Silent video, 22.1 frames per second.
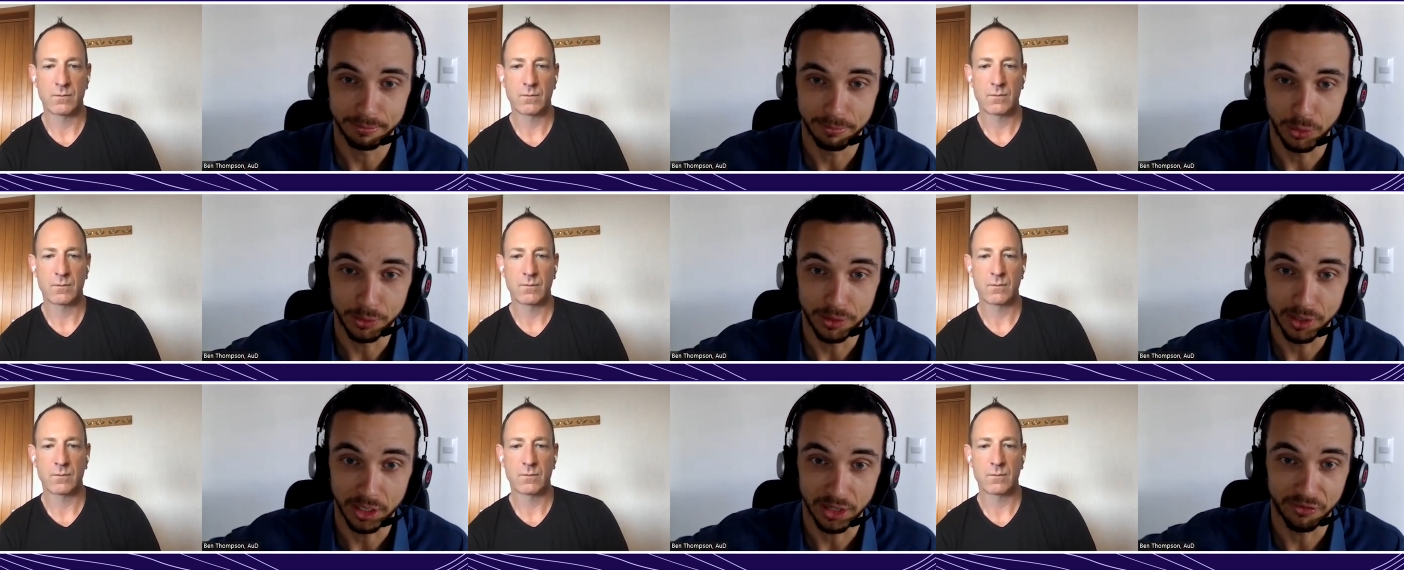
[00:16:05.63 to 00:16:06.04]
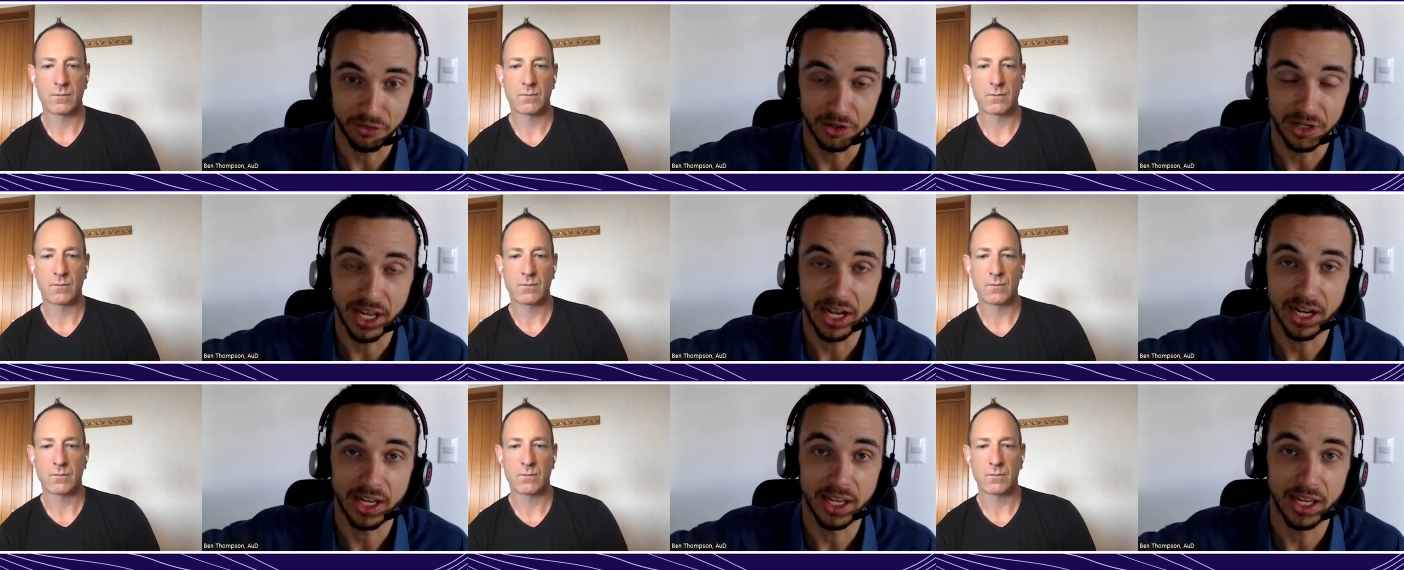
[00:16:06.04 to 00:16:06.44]
Speaker 1: music
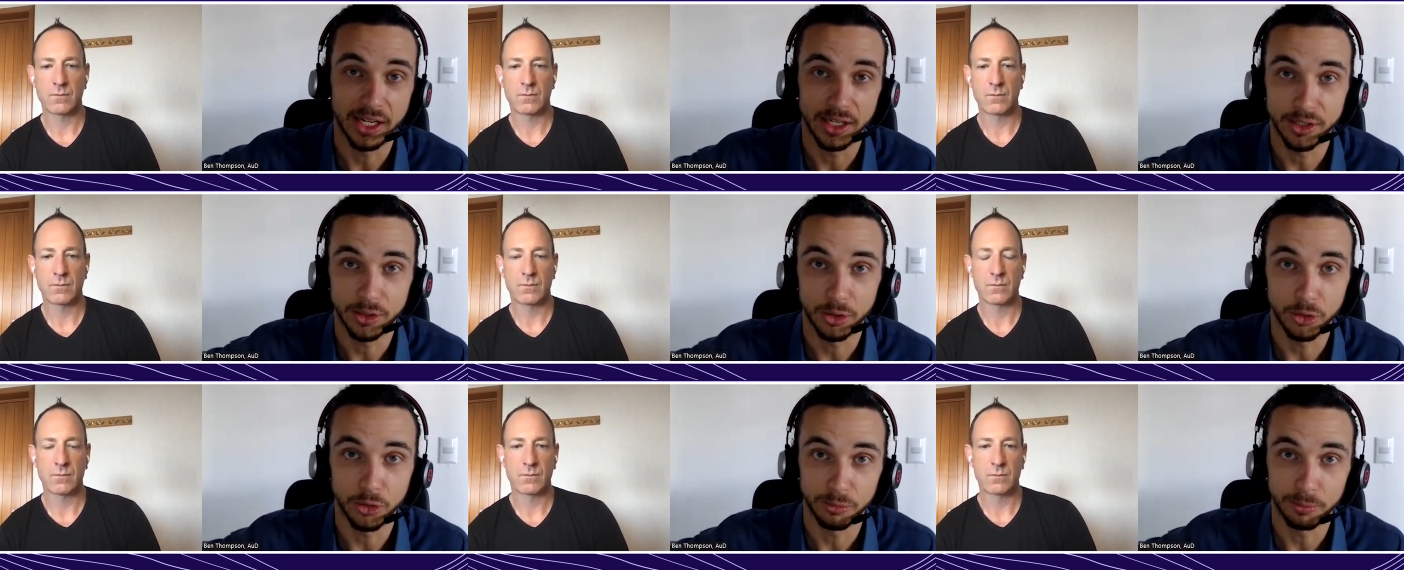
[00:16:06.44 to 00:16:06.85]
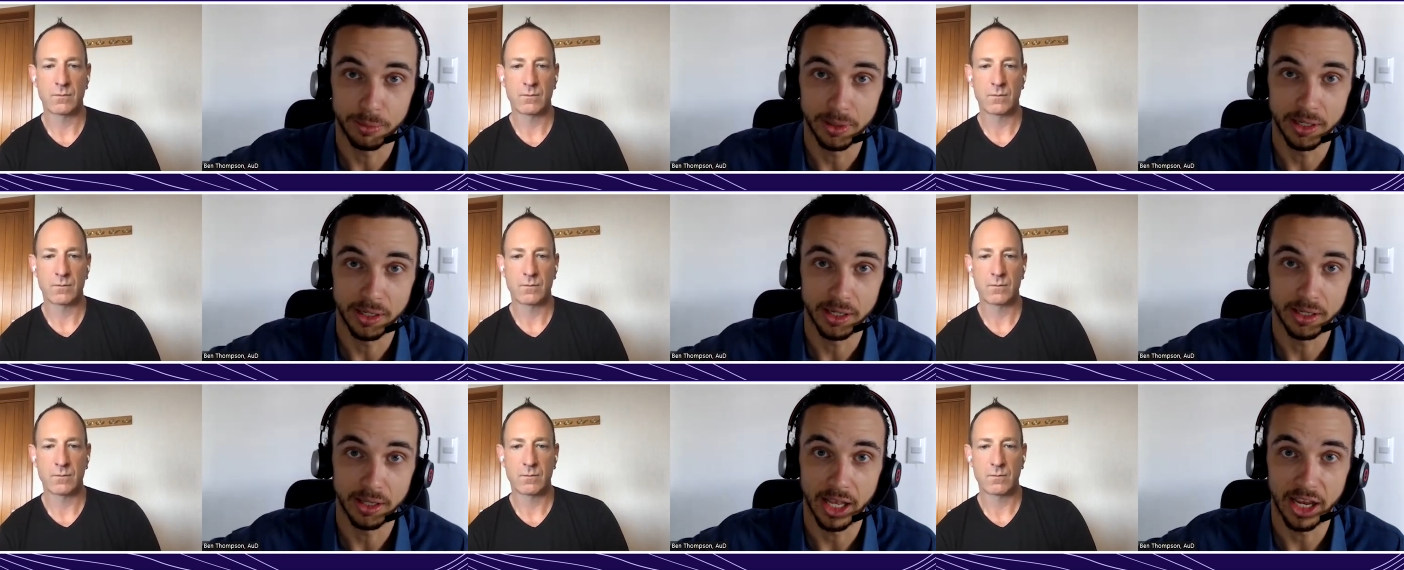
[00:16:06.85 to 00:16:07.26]
for decades, who've
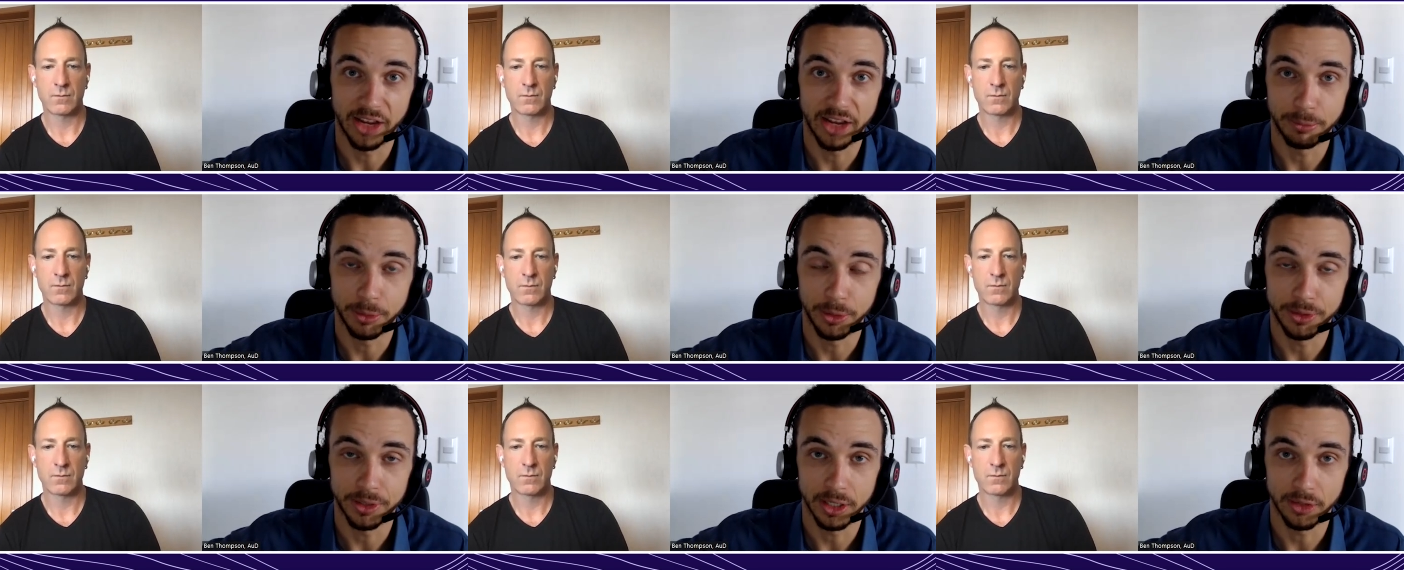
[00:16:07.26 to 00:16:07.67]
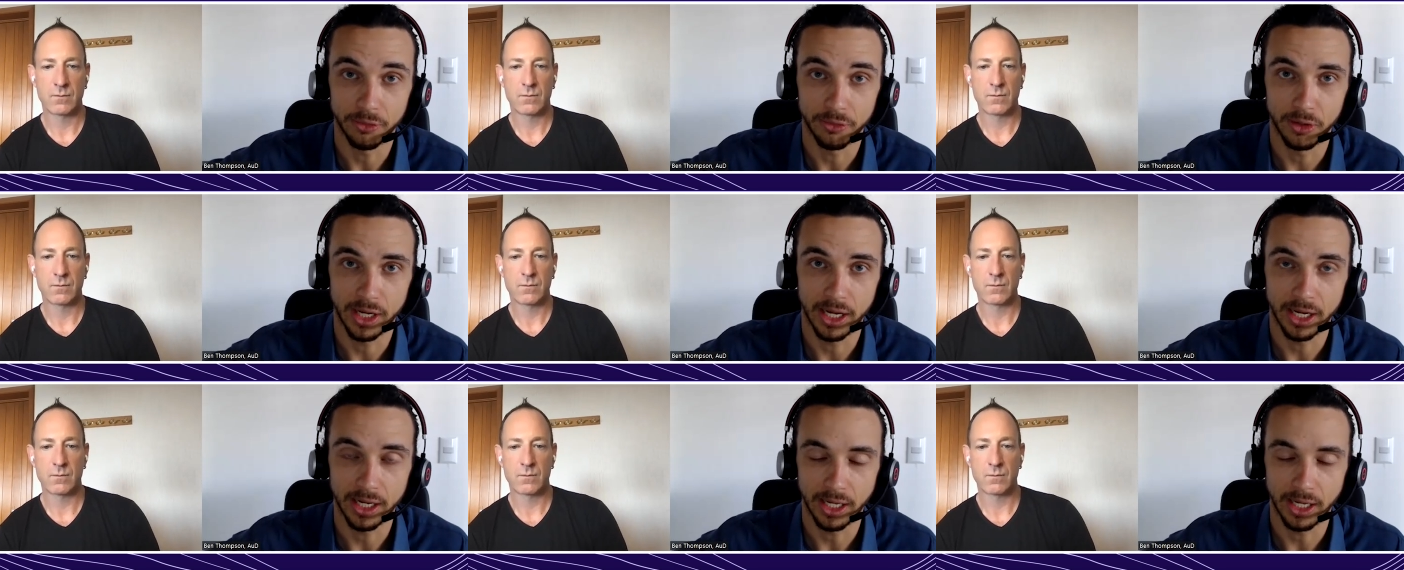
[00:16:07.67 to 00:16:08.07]
been in live music
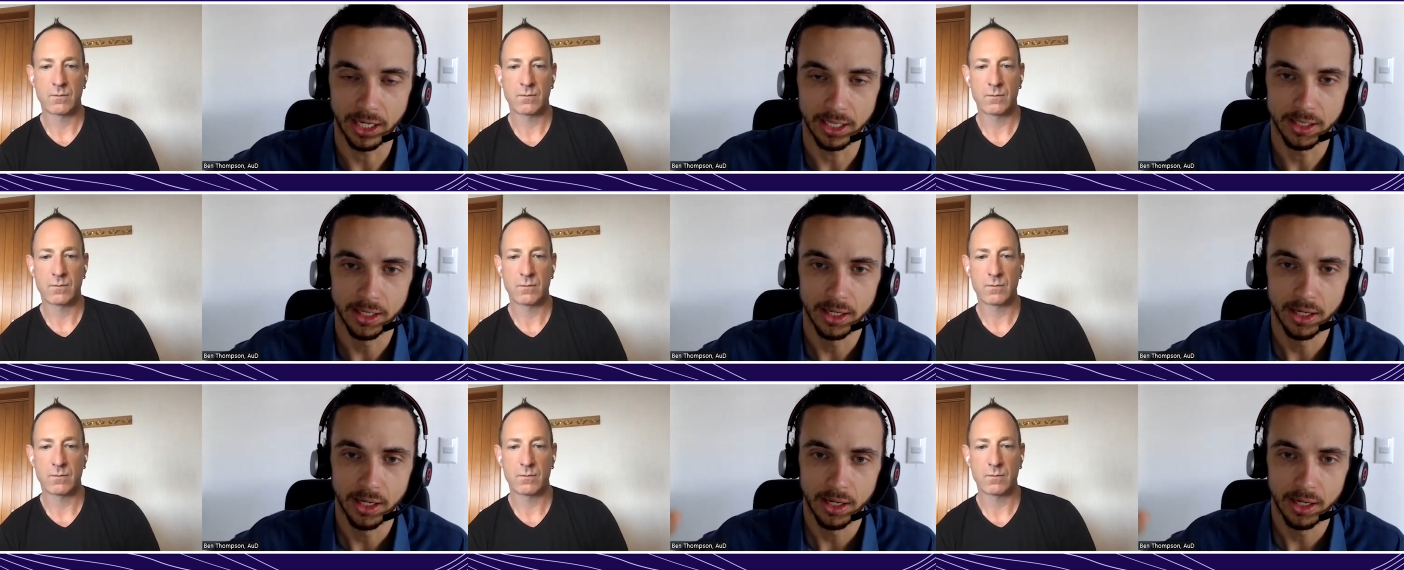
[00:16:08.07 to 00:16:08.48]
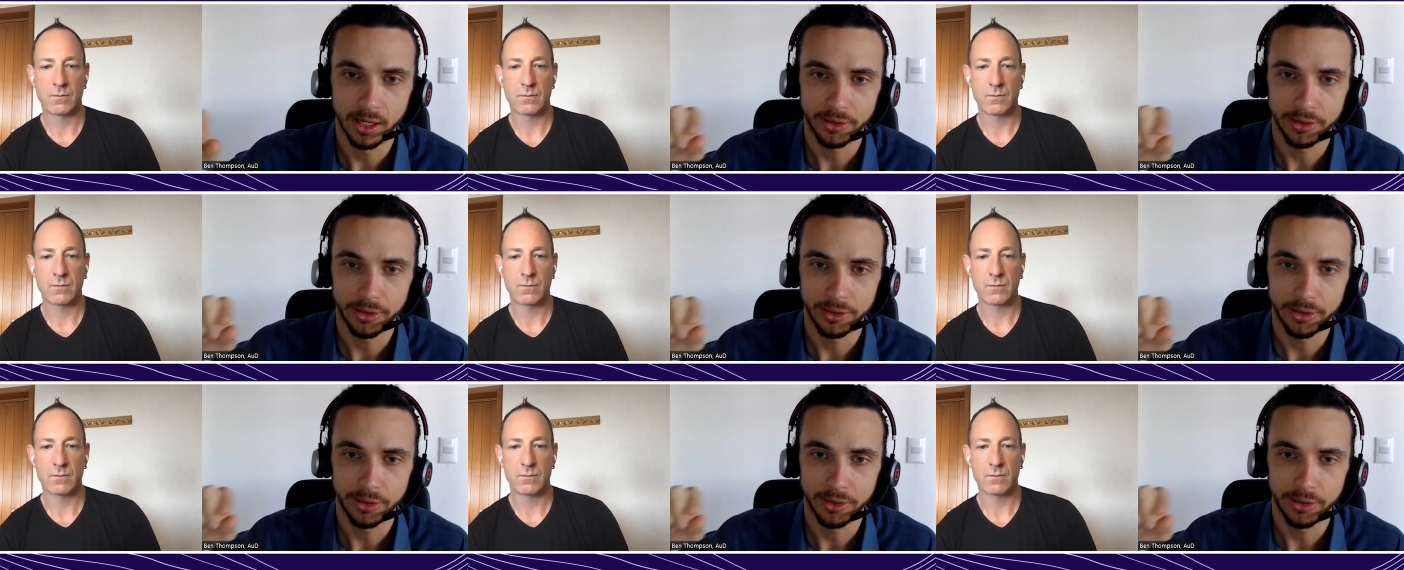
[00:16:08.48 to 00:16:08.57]
for decades.